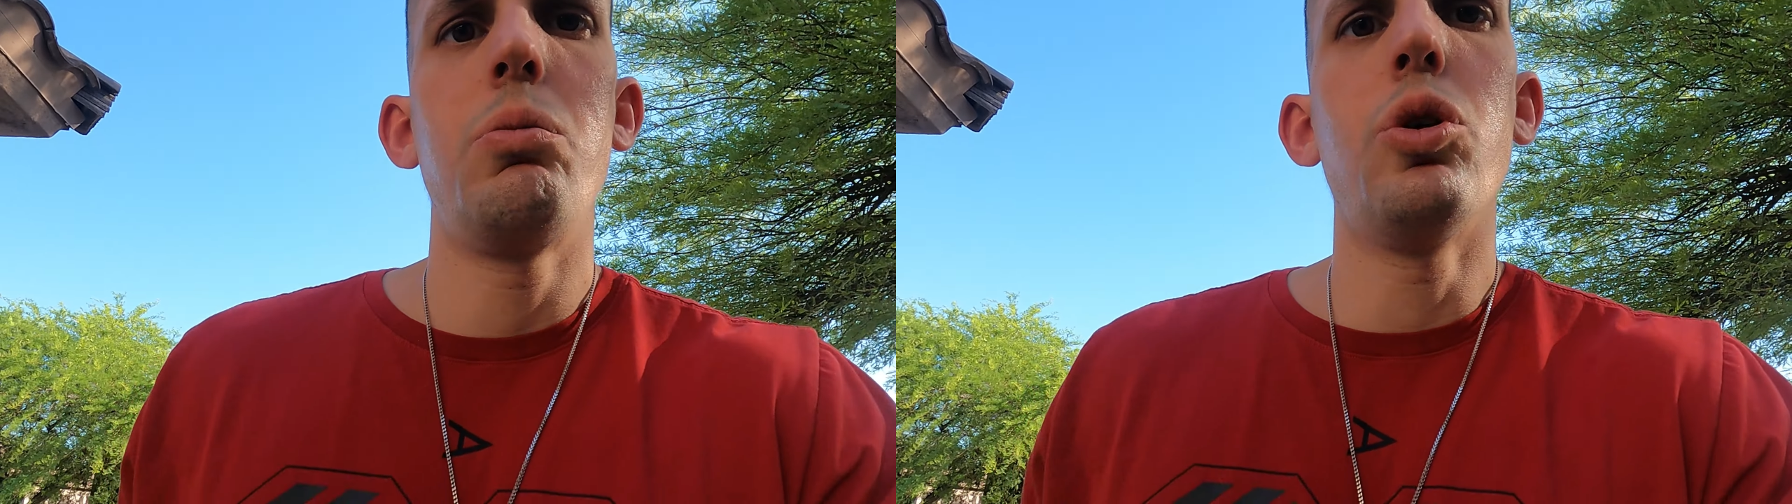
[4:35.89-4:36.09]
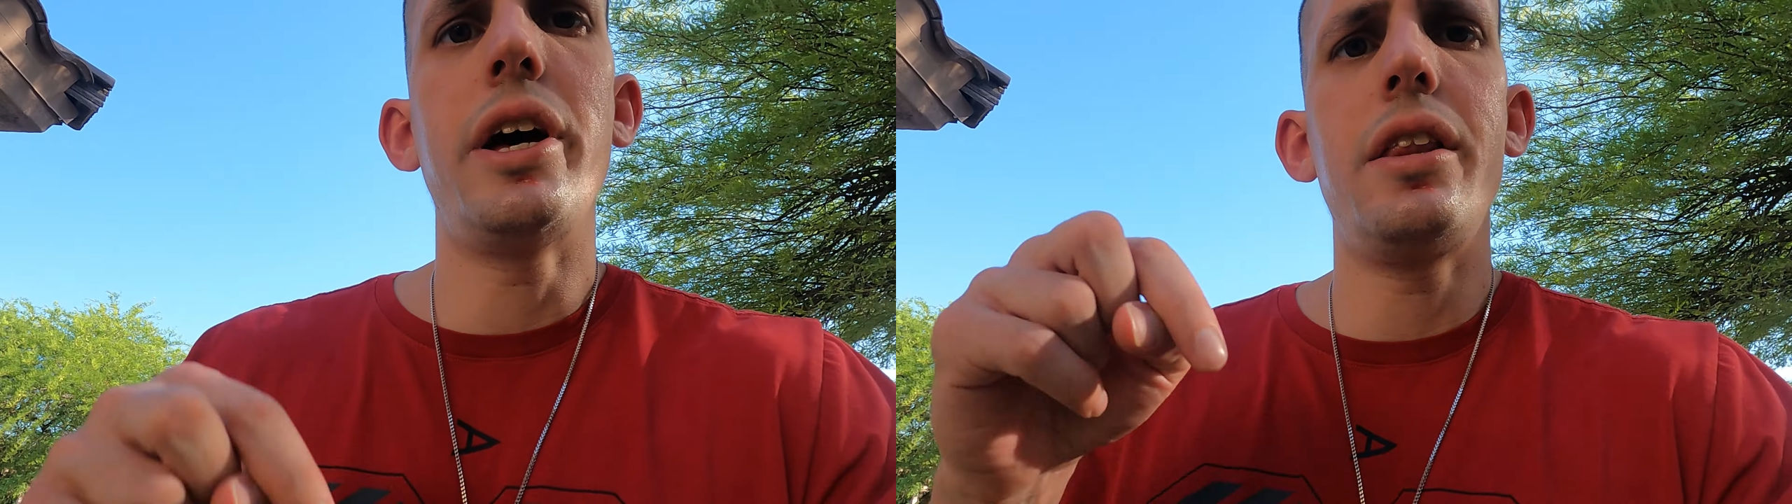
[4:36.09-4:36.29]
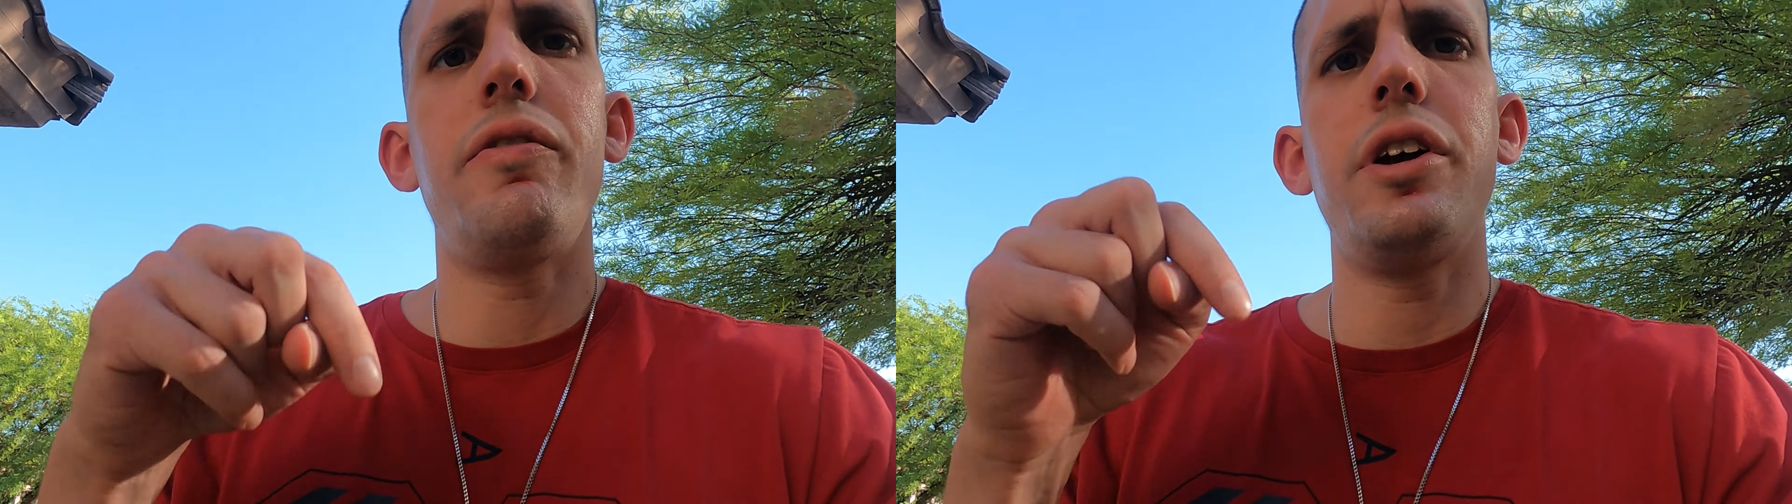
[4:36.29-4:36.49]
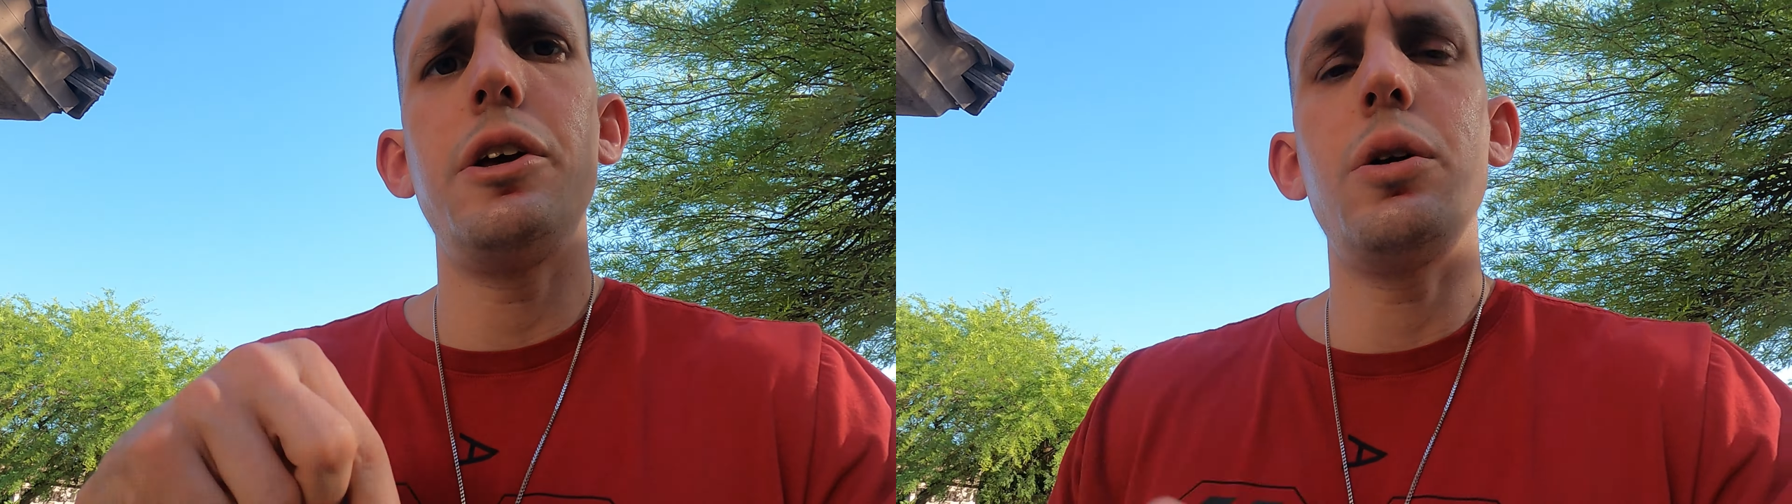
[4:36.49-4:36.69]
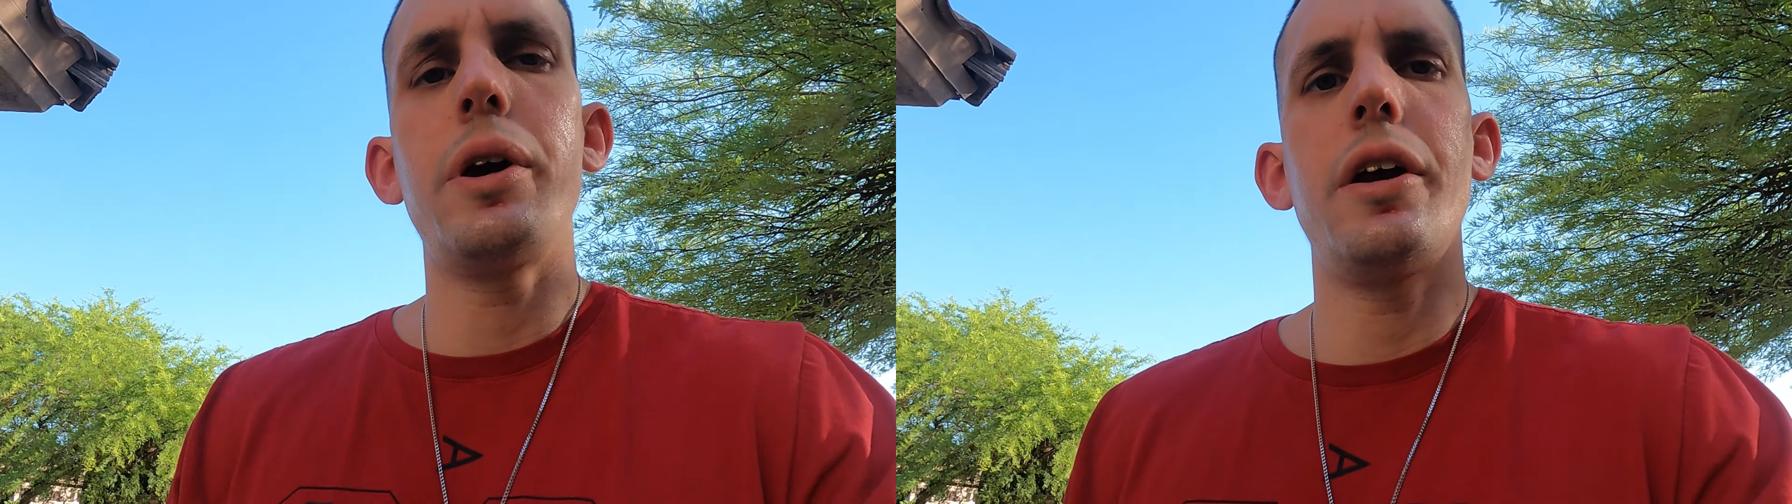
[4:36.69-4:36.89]
we'll end the
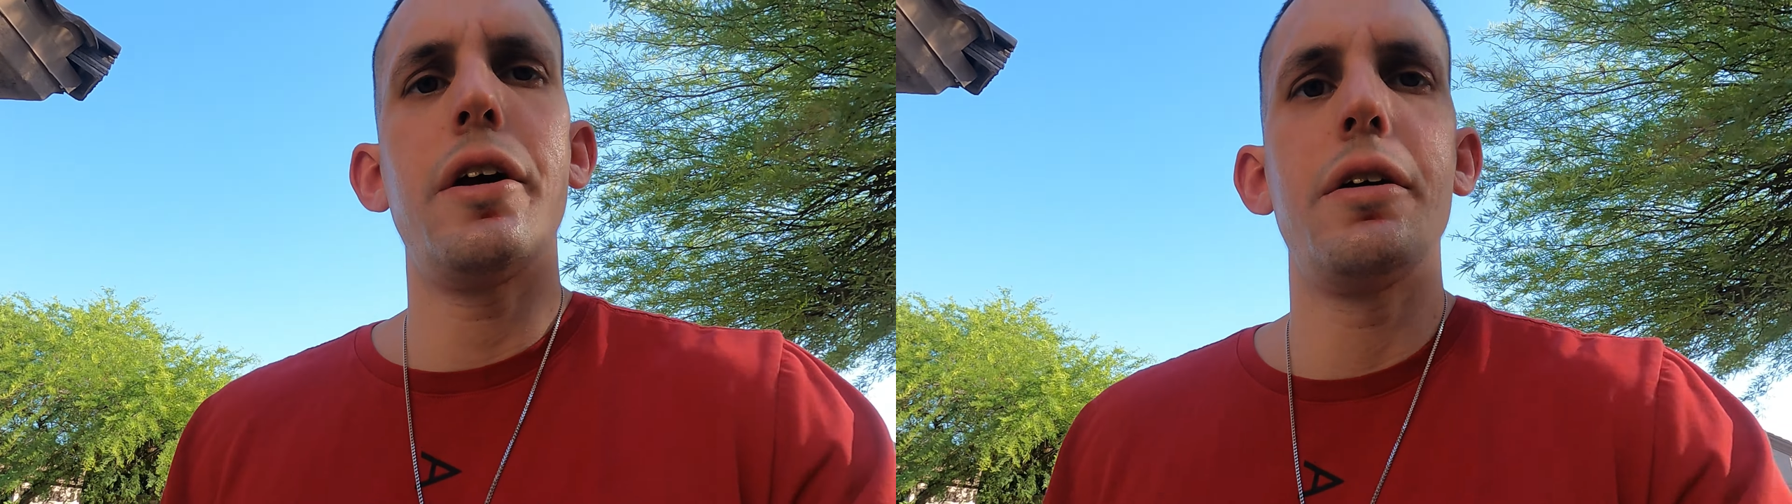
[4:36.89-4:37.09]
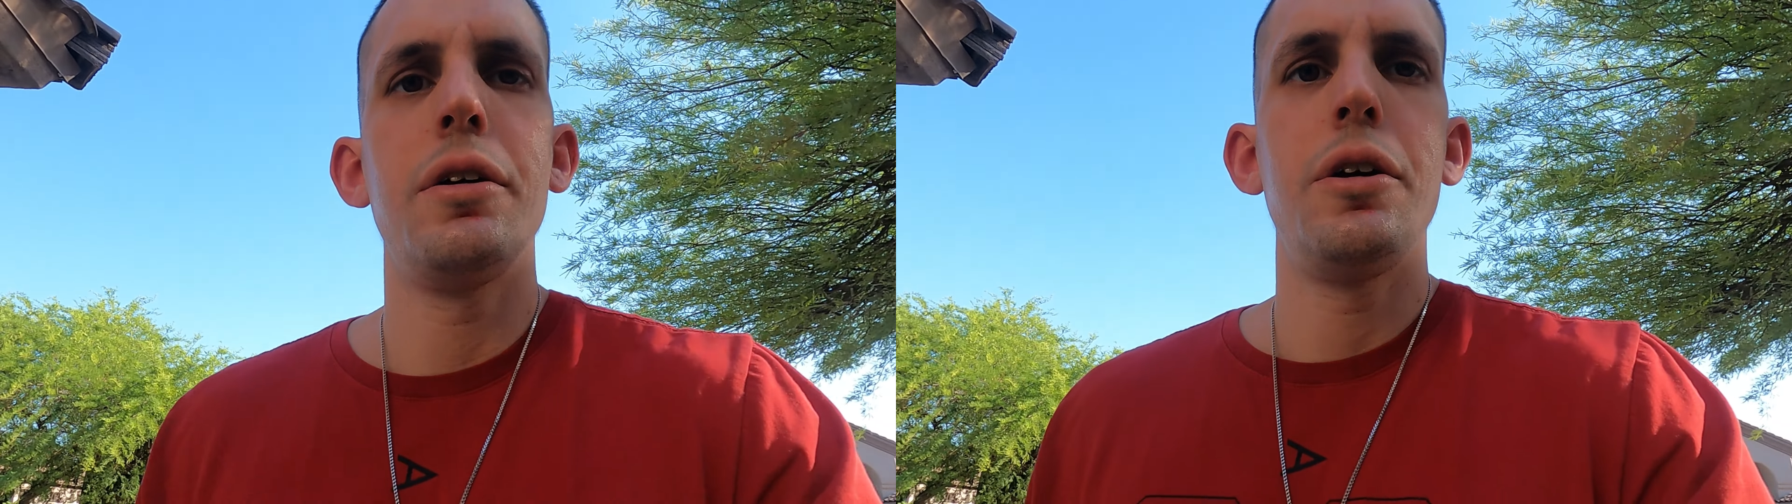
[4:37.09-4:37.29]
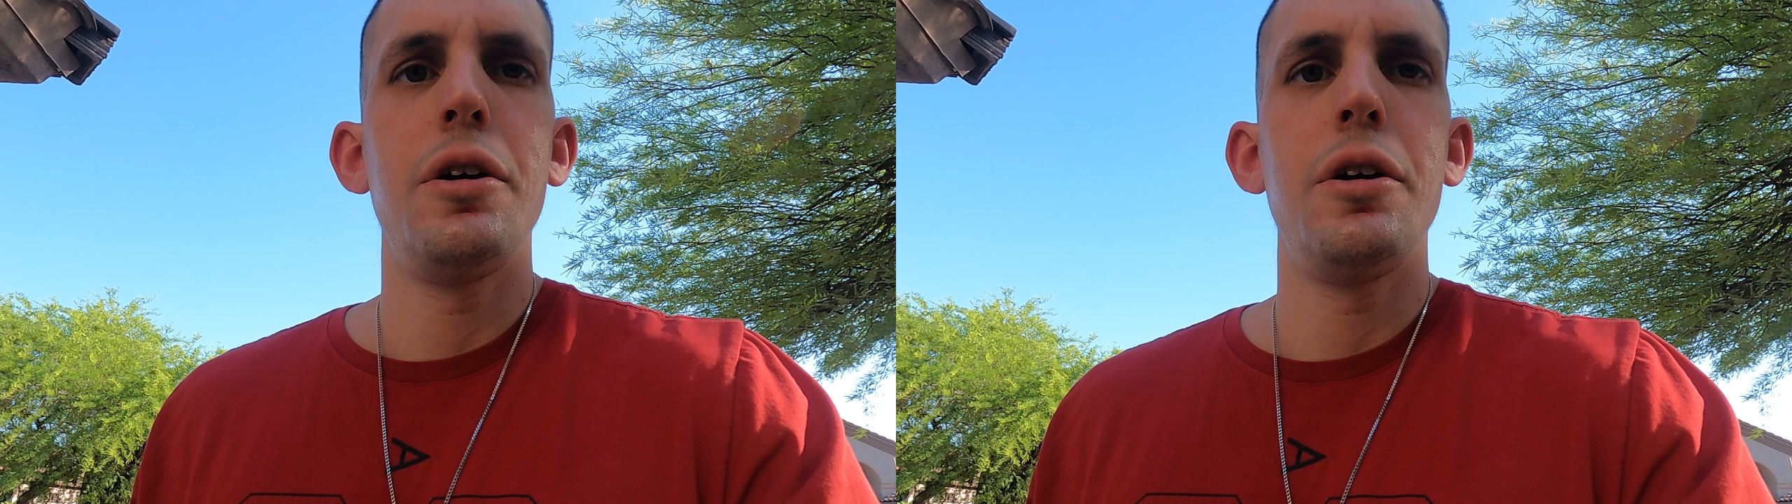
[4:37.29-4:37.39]
video here.